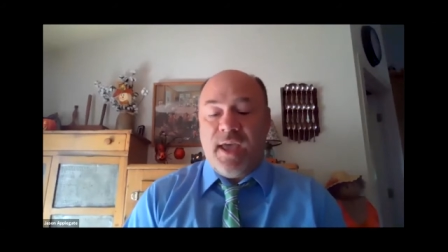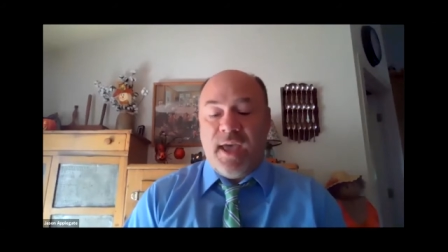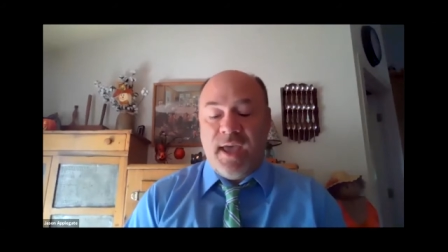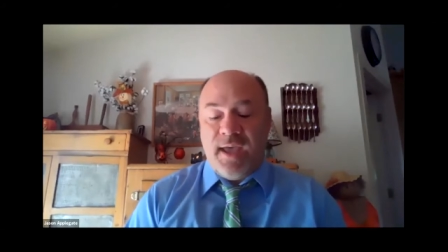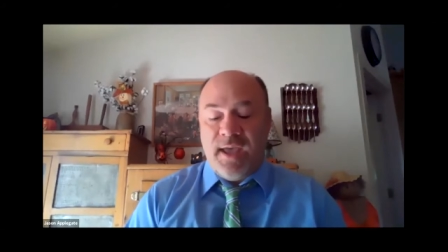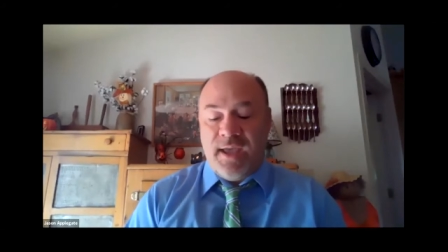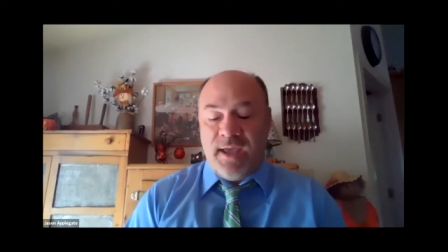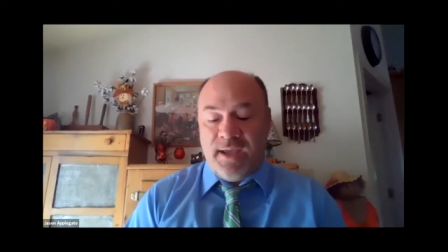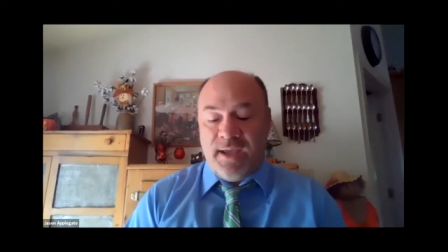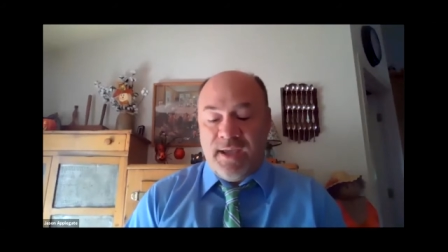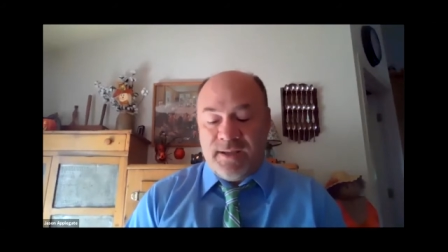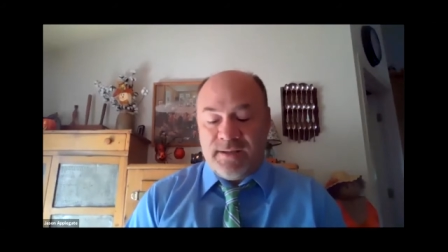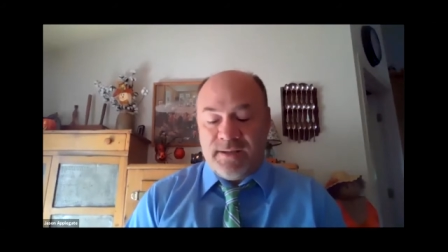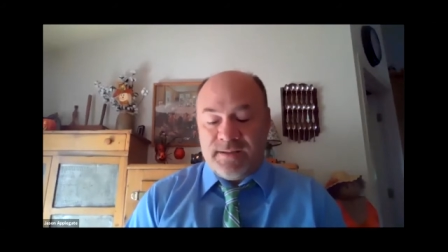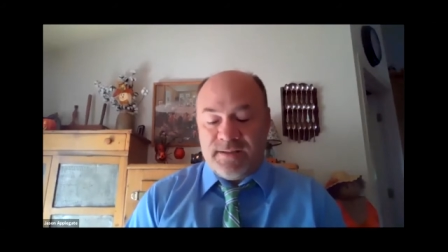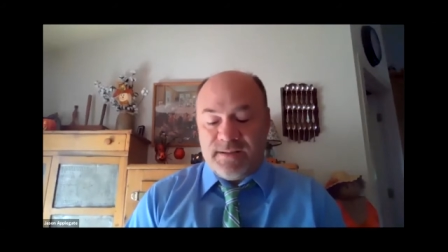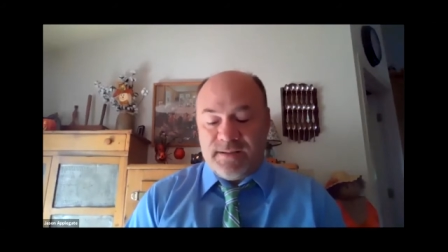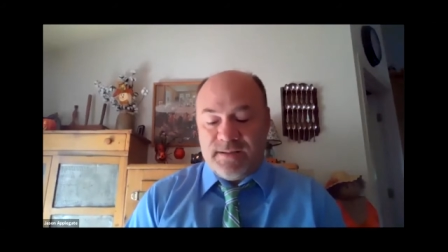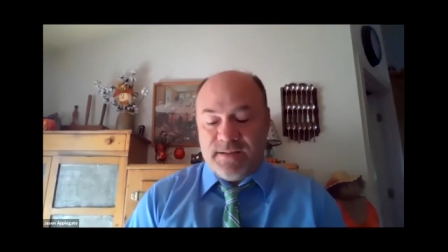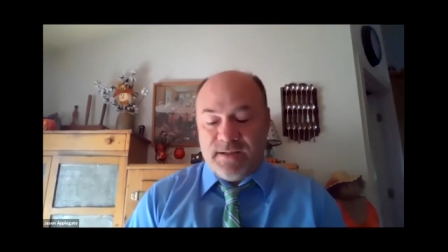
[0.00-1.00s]

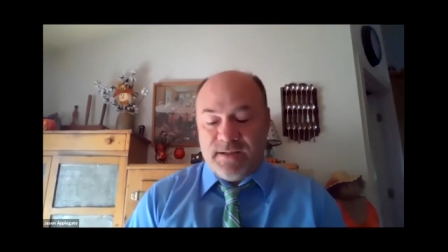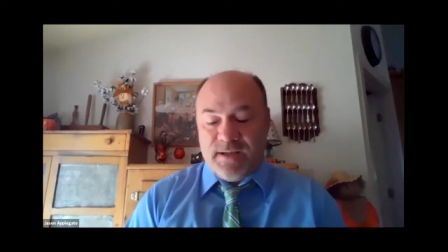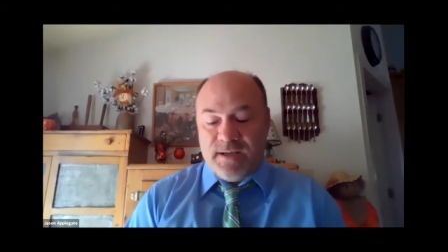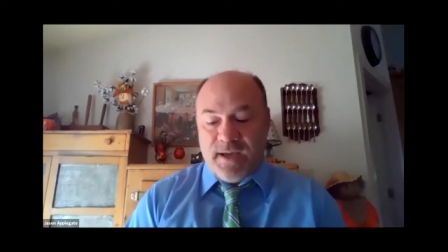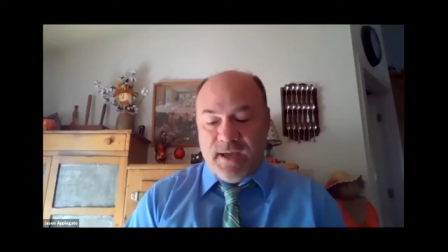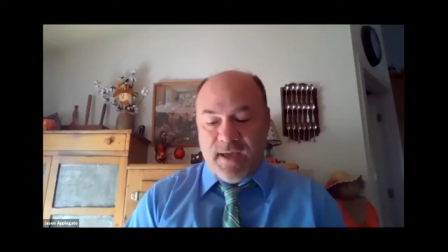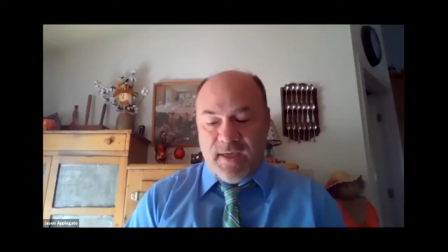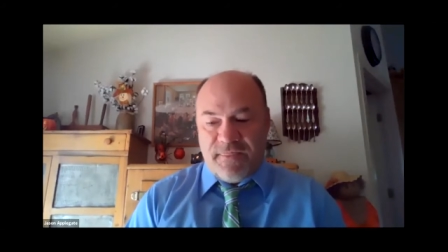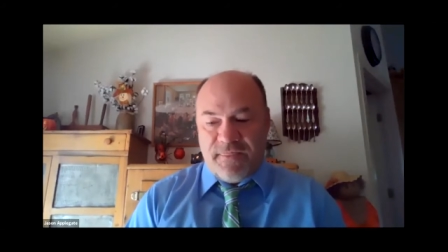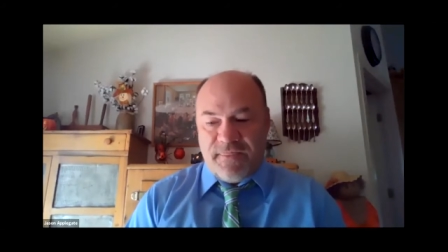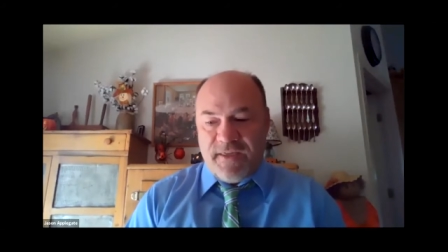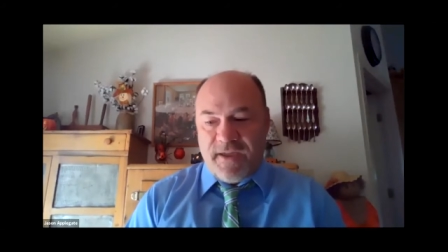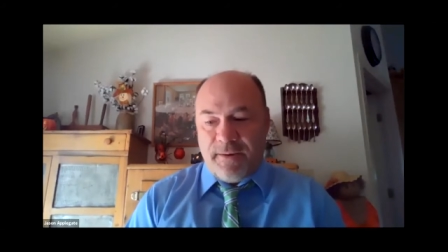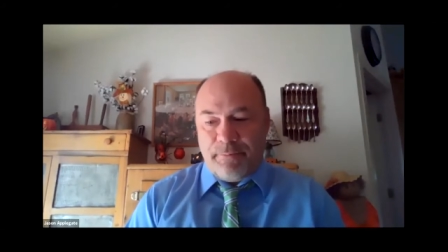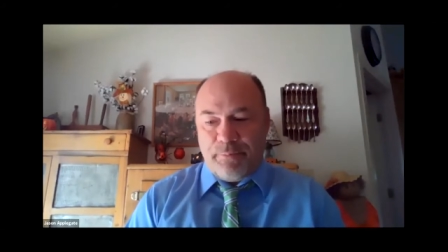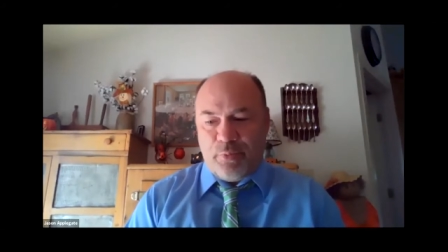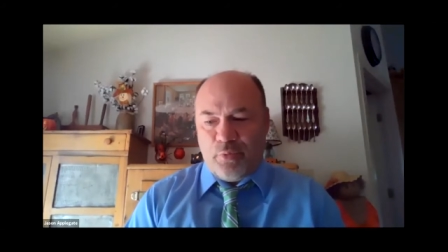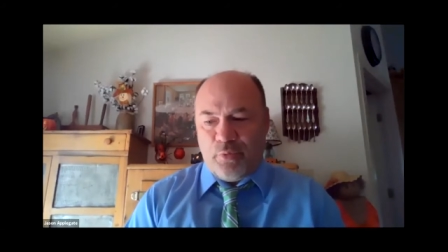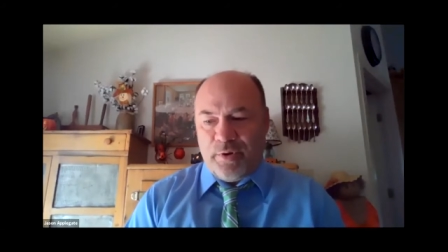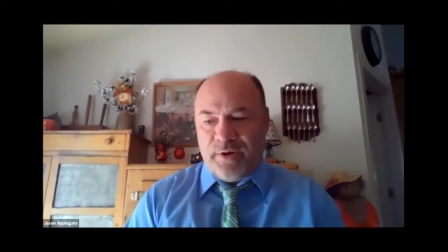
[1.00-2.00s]
And at
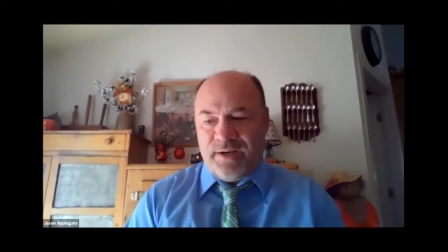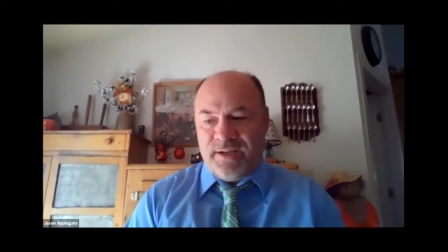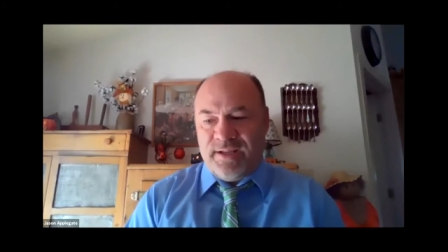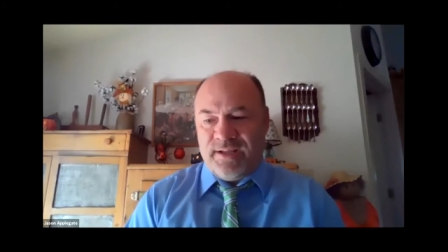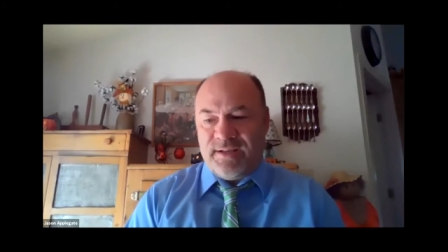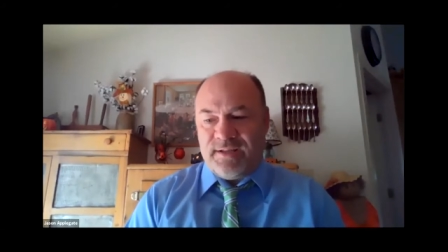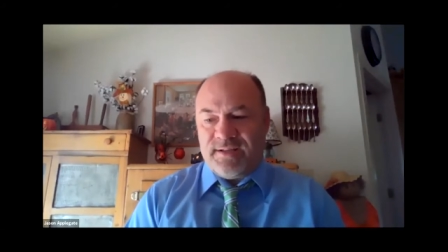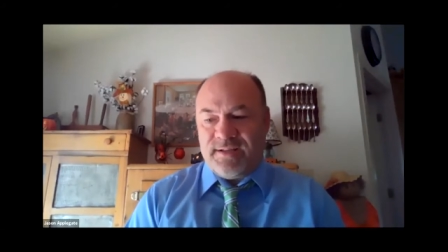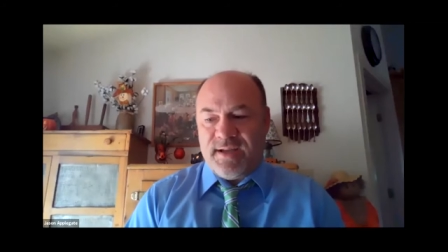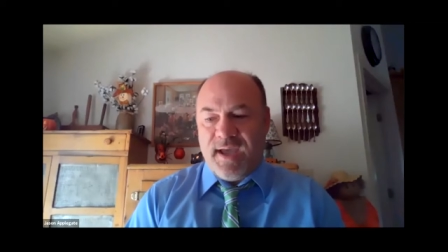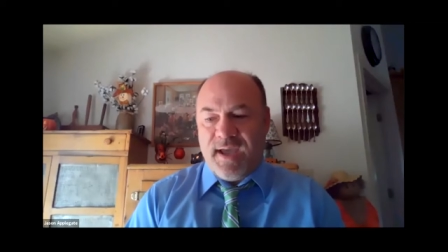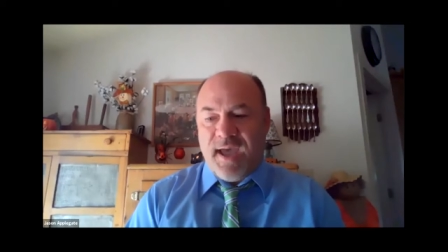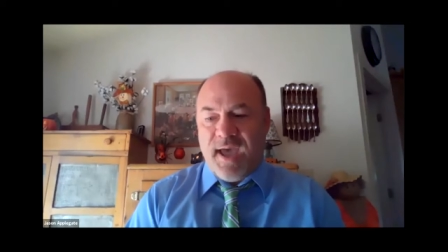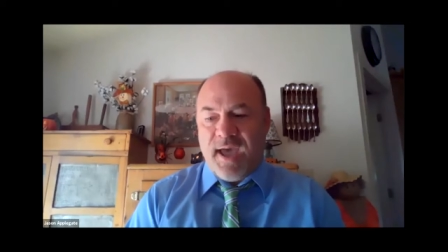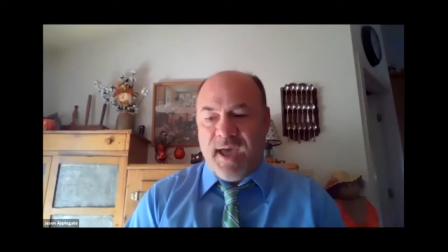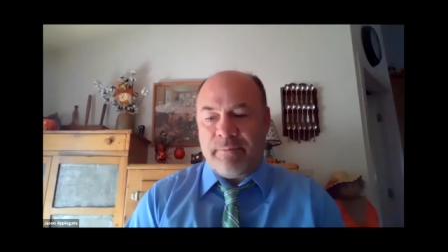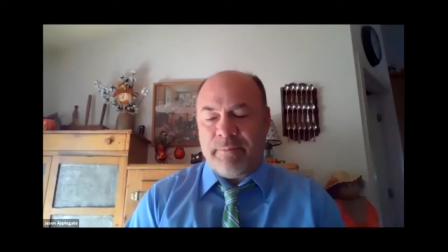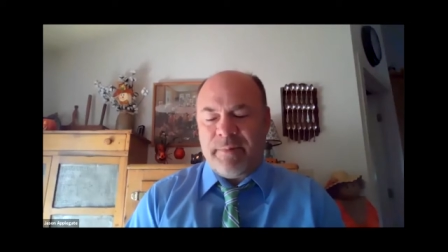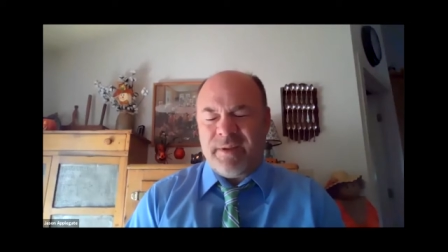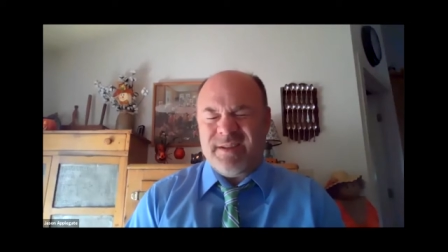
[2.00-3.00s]
that point in
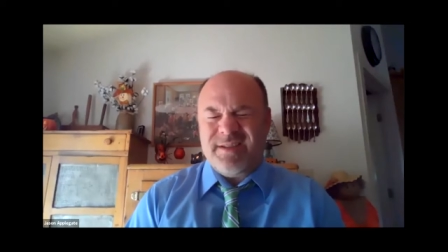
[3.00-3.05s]
time,